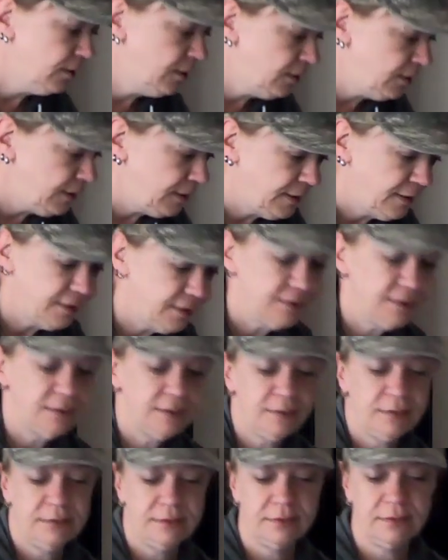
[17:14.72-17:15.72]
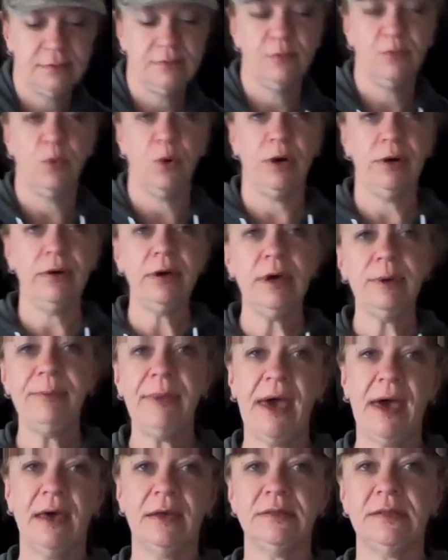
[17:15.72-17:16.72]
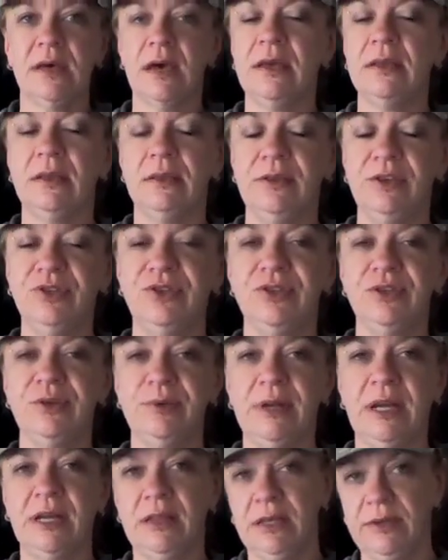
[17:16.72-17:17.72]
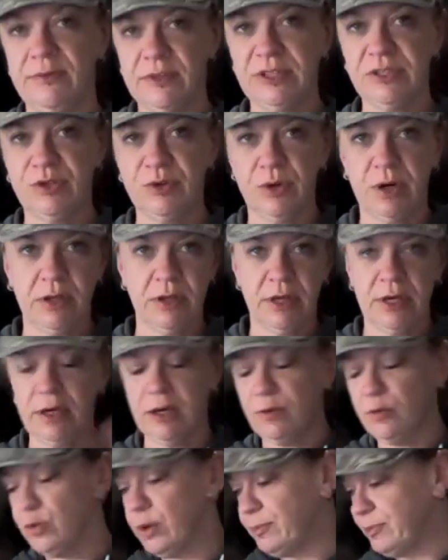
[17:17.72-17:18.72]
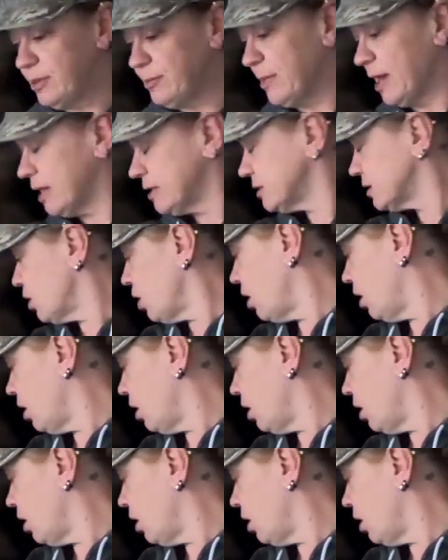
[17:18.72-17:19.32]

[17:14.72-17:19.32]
And wearing a mask, I usually when I leave a store I like rip the mask